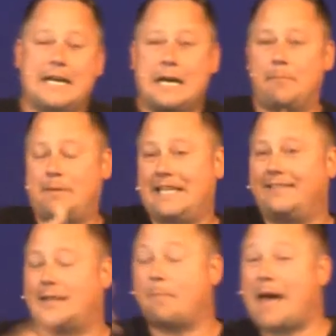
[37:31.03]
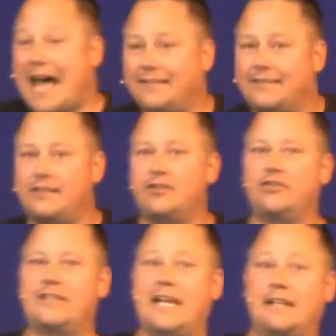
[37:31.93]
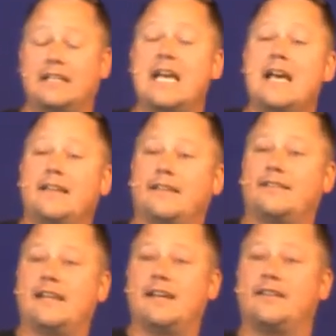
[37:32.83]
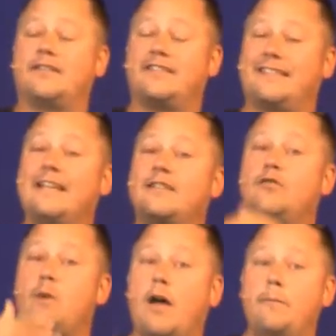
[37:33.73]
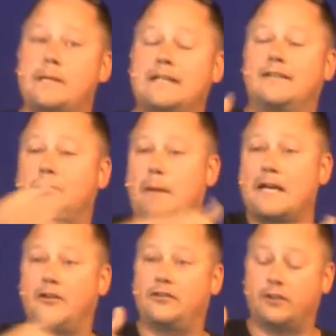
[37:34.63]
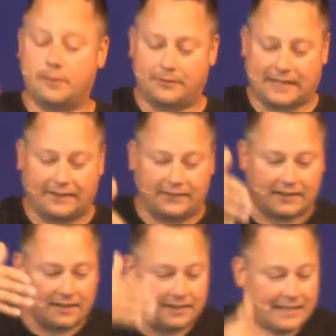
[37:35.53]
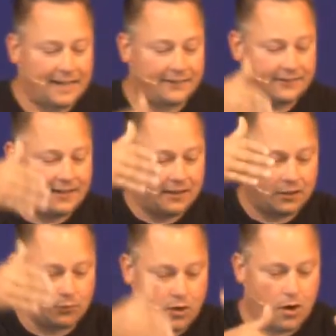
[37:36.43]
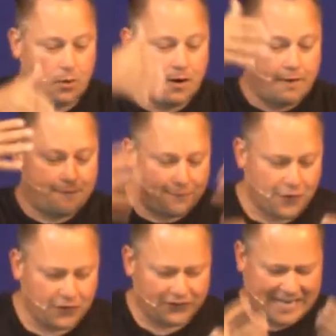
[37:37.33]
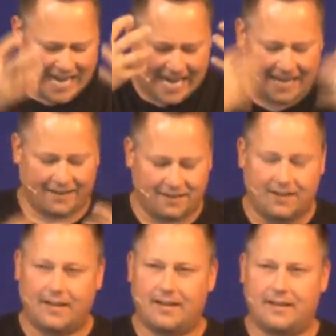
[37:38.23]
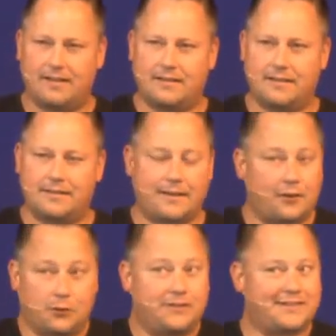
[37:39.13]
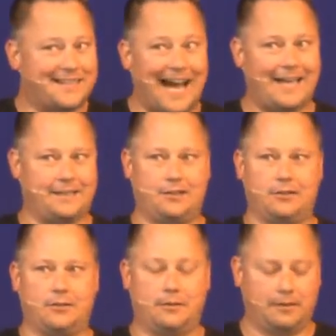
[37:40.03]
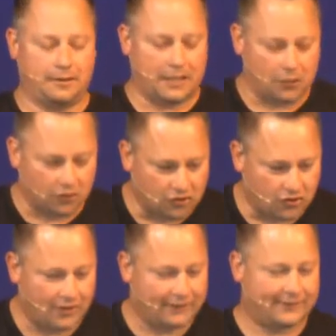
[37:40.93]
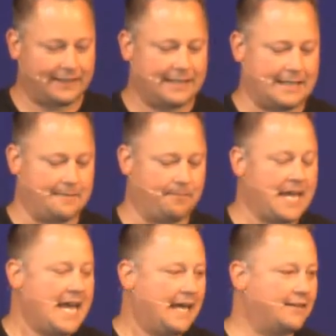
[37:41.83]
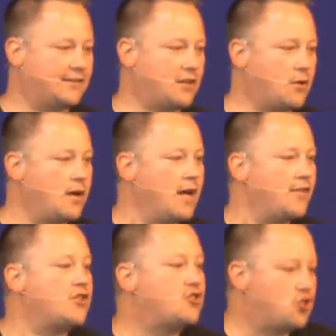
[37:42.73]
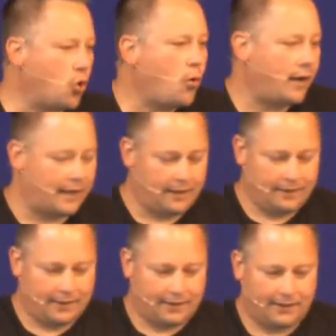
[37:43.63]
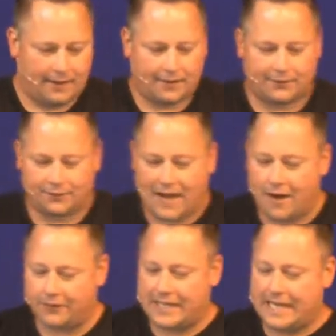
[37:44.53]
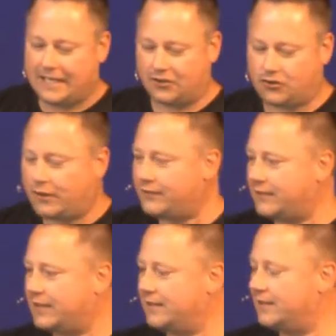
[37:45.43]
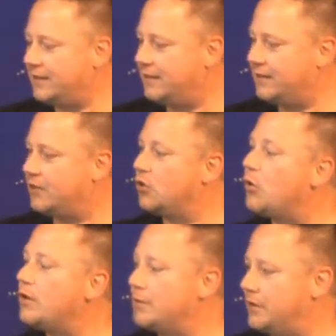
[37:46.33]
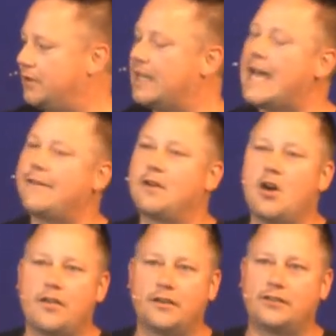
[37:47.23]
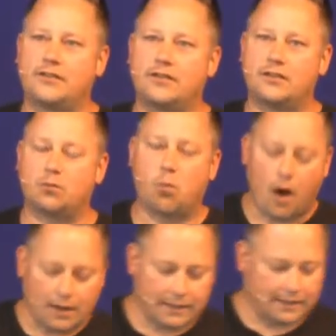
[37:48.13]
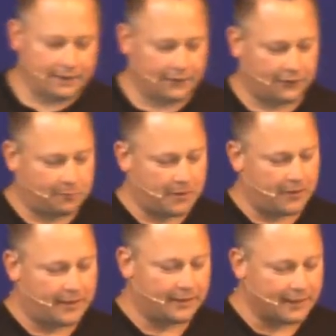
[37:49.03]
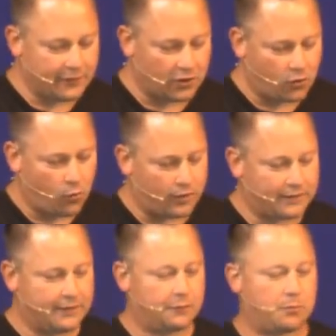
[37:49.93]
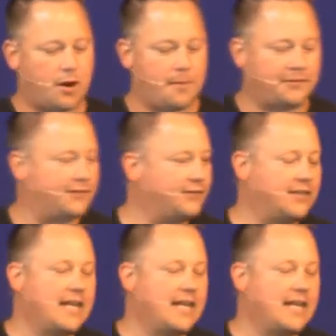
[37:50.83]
peace that passes understanding, this, this sense of well being despite your circumstances, unless you know firsthand that the Lord's got you, that you can trust in Him. And so the joy that, that is found in trusting the Lord with your life, this, this walking in the Spirit and living according to His promises,